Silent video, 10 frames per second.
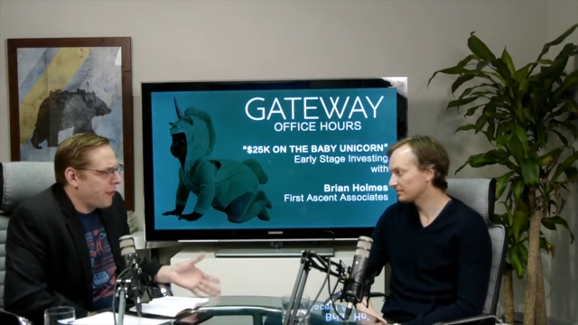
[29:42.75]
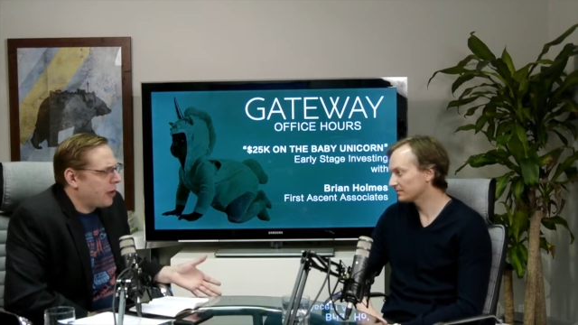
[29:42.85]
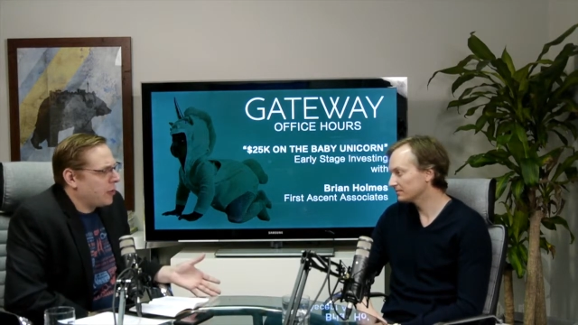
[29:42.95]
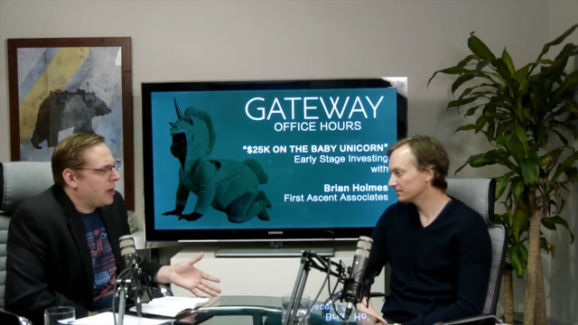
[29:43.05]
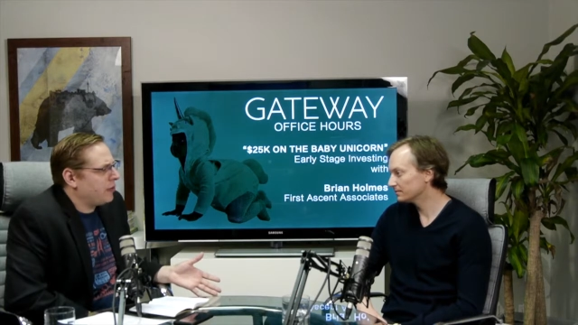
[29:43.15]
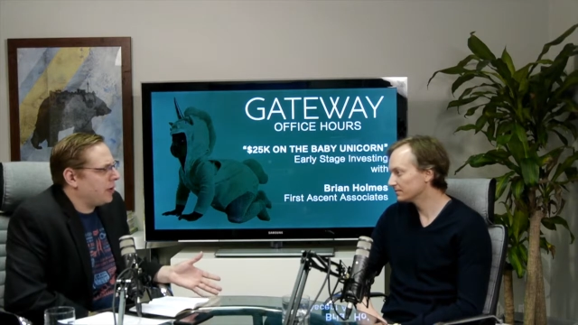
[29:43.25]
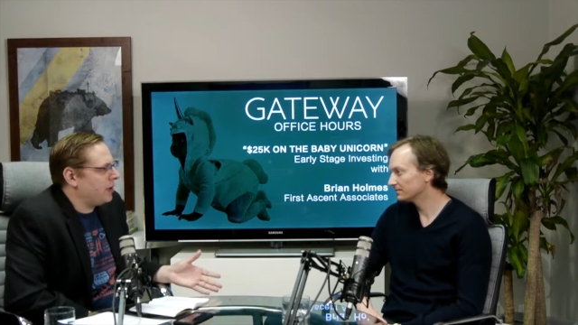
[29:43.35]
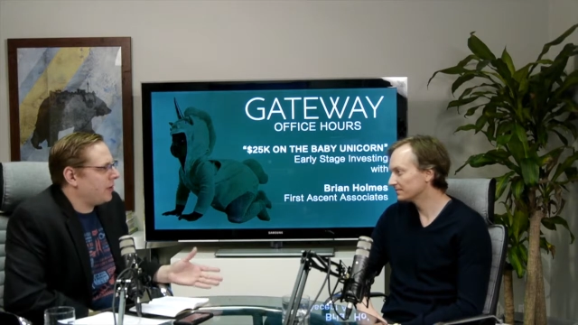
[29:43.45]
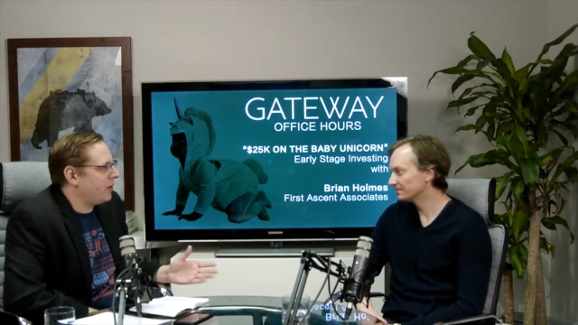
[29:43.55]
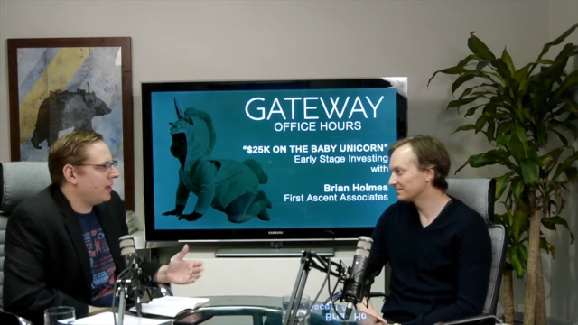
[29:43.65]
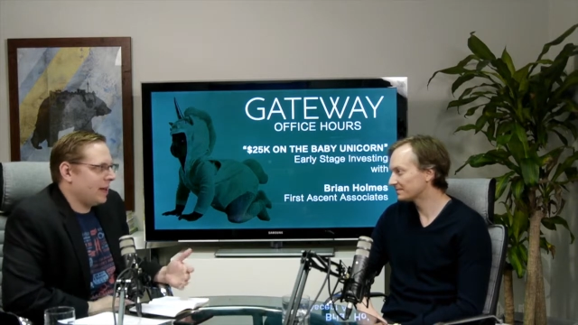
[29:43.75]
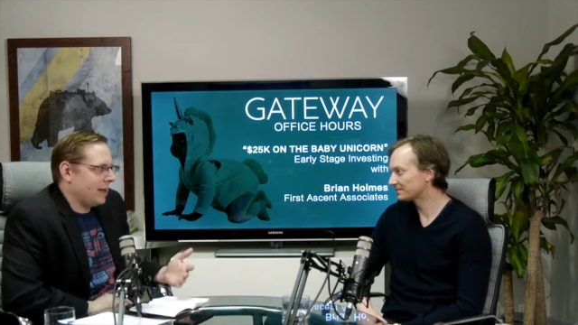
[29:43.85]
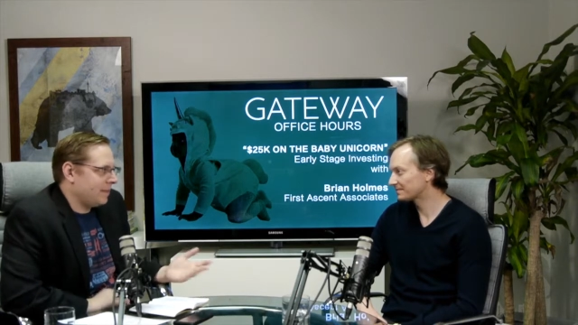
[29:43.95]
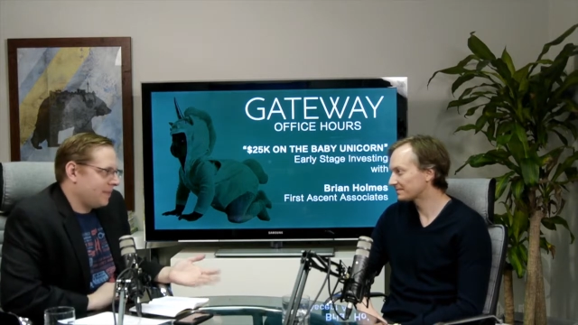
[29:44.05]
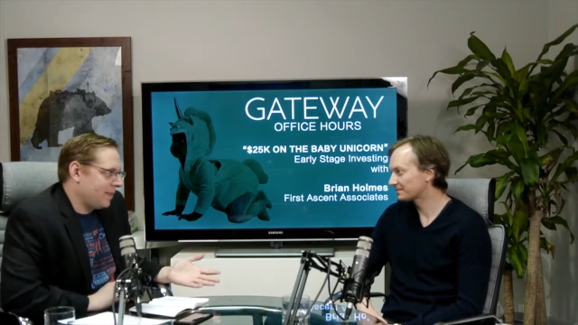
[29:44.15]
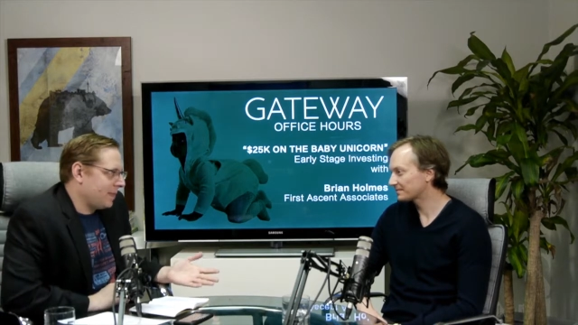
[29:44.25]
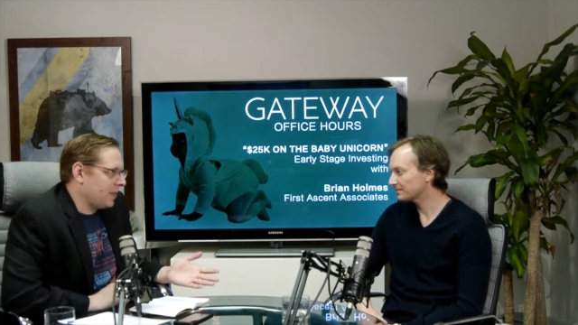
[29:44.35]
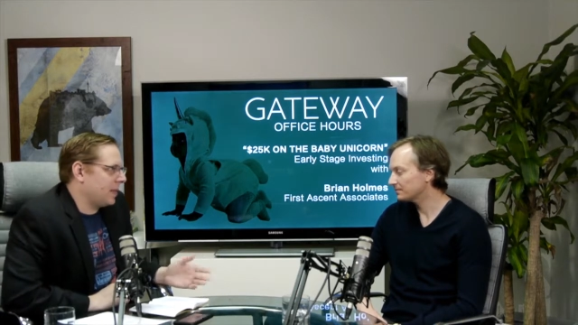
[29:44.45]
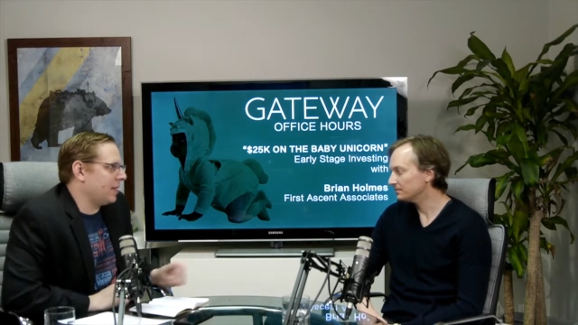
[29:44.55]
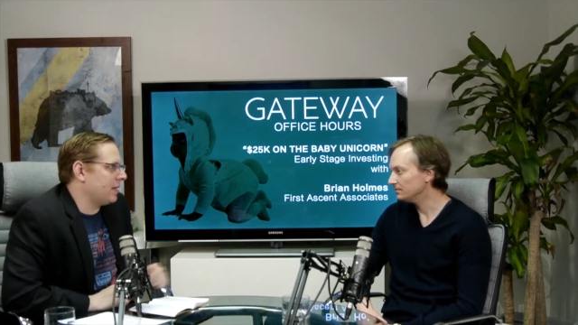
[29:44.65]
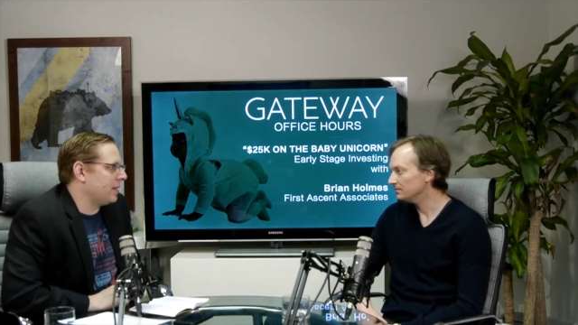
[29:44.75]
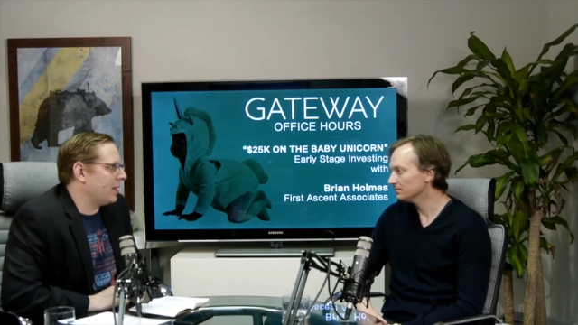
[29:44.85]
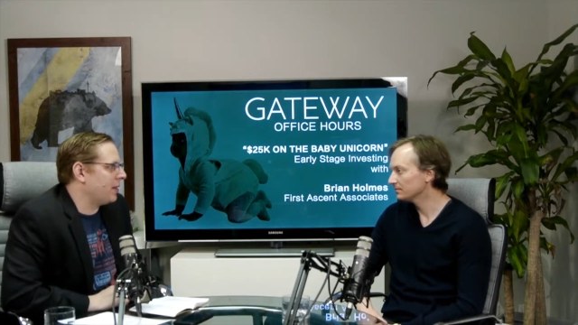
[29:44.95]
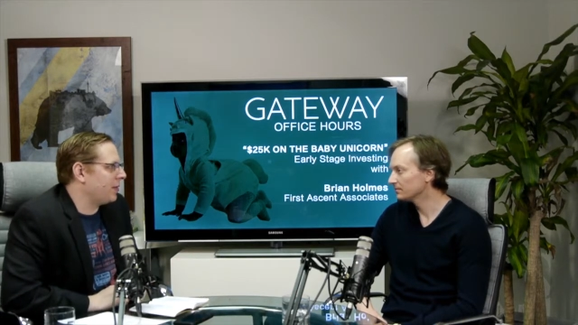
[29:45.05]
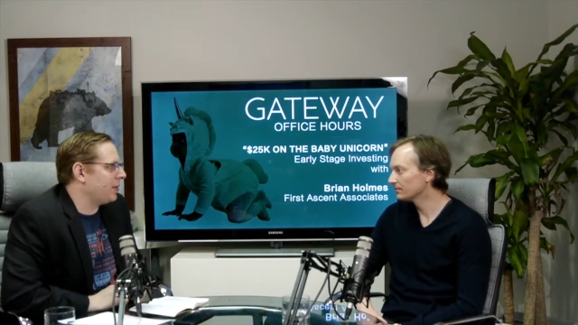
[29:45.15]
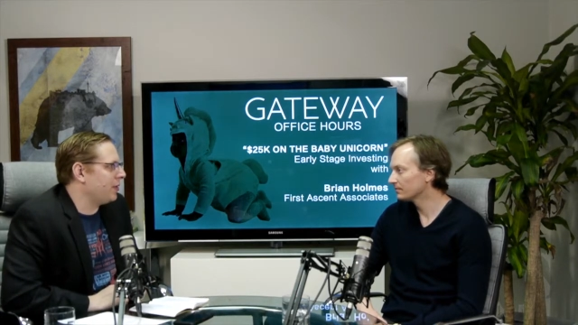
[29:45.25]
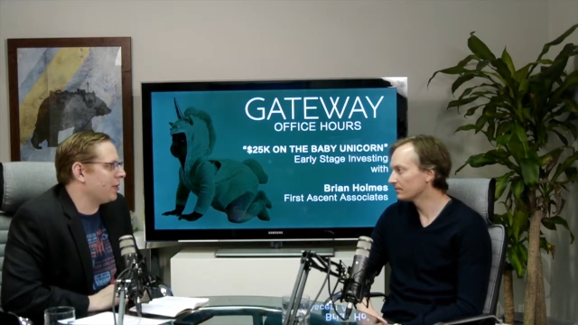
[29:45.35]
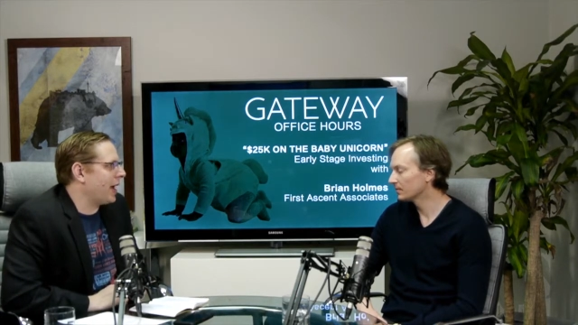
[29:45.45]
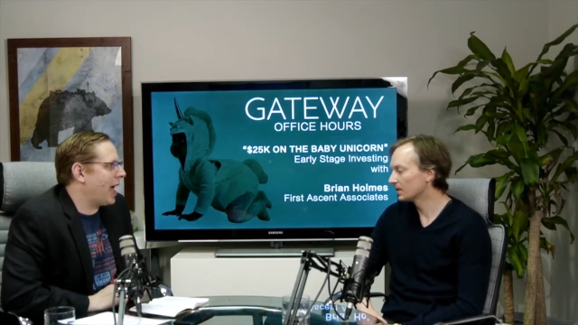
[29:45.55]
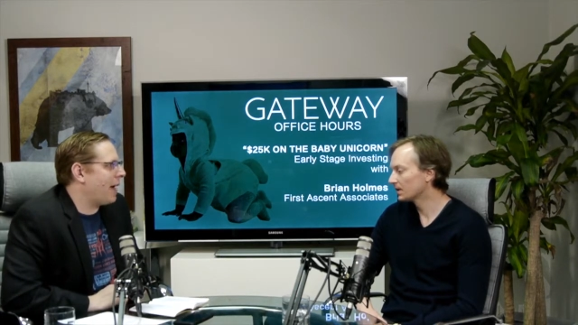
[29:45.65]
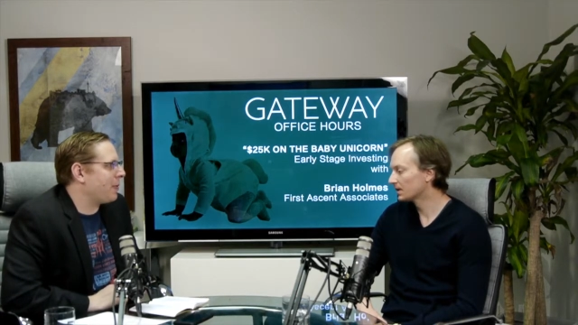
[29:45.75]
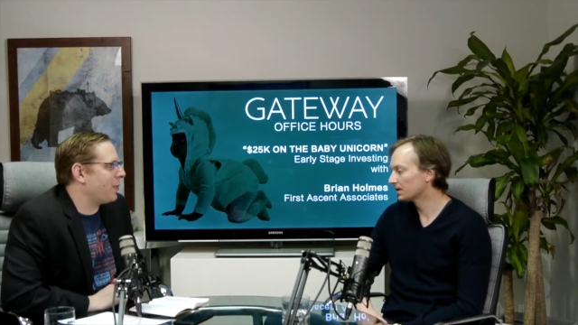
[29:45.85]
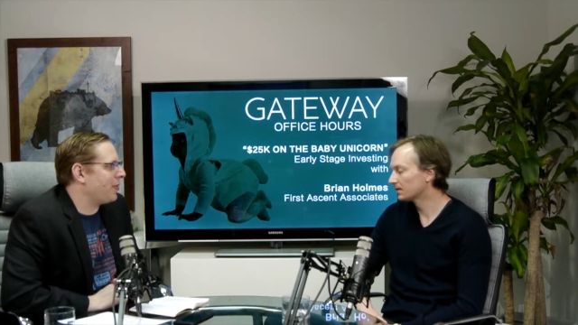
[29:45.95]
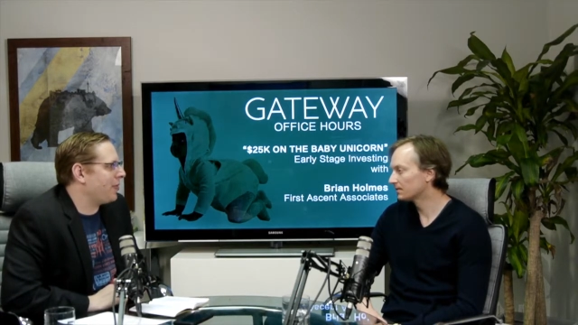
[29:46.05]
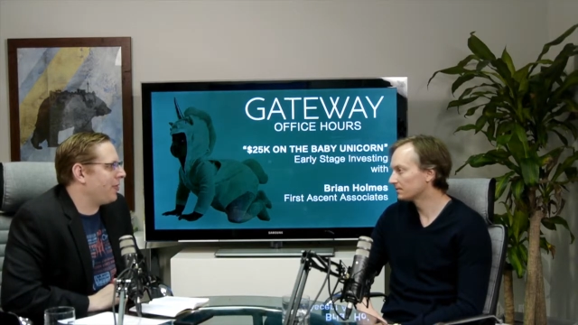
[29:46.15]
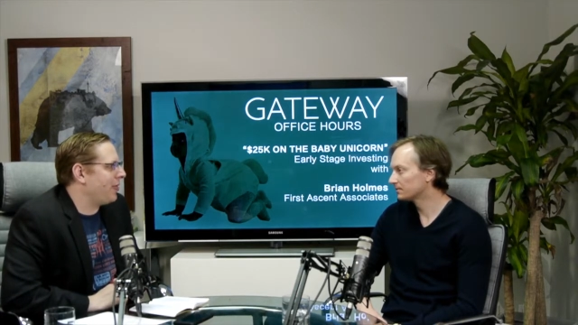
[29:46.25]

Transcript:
Speaker 1: for valuations, you know, you're not happy with